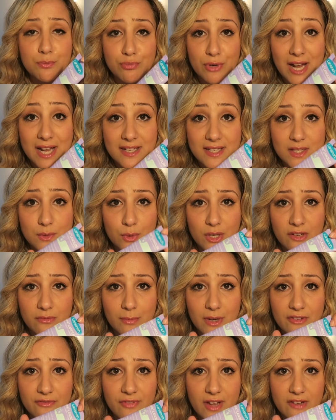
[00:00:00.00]
brand is one of
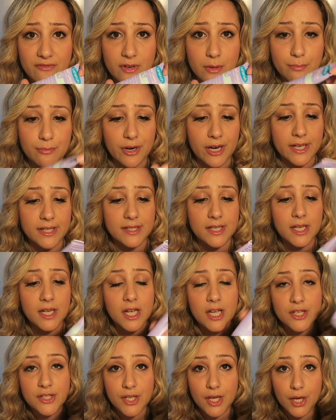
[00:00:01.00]
my favorite brand.
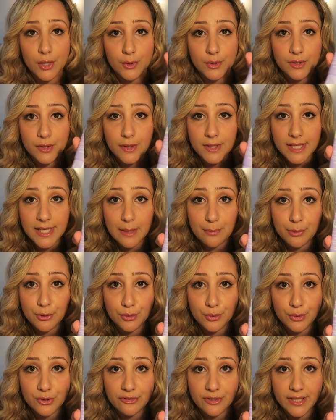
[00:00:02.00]
So,
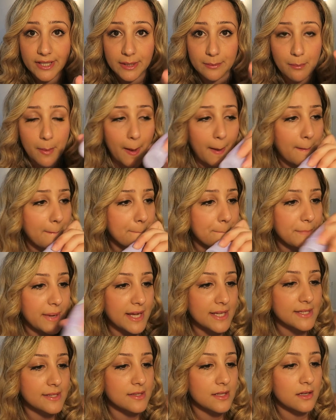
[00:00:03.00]
nipple cream.
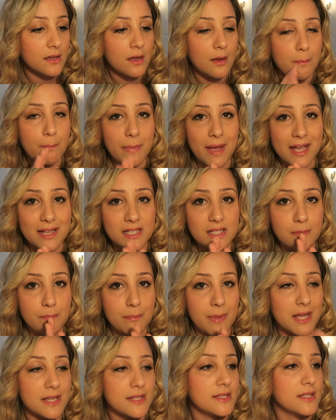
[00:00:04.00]
Best
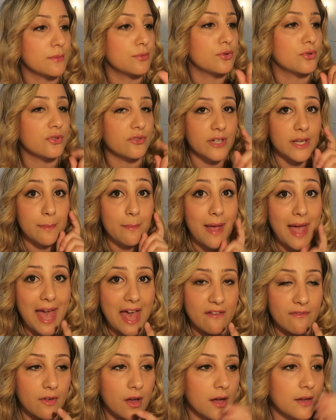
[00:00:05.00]
nipple cream
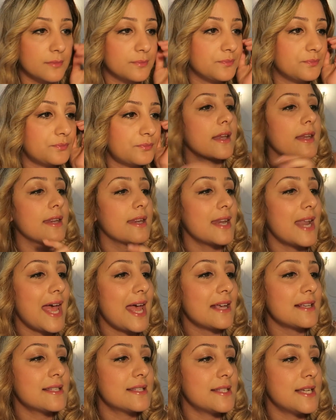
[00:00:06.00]
ever.
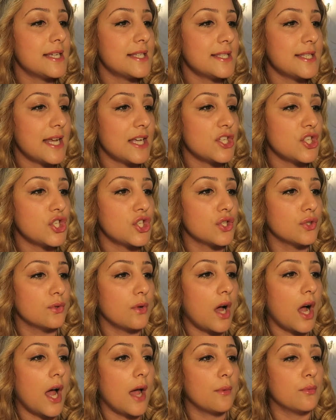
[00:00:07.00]
Next essential
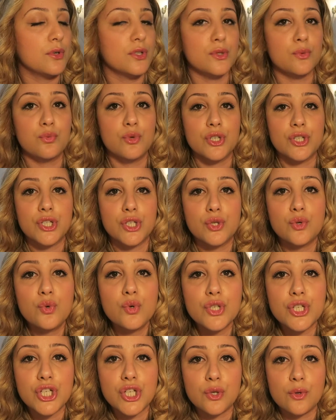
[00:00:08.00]
I would want to
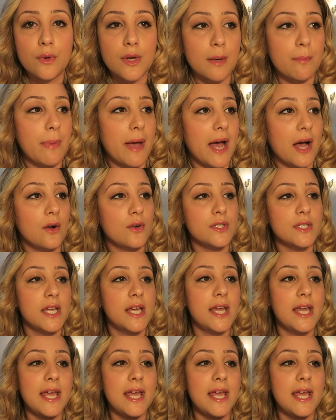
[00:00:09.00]
talk to you about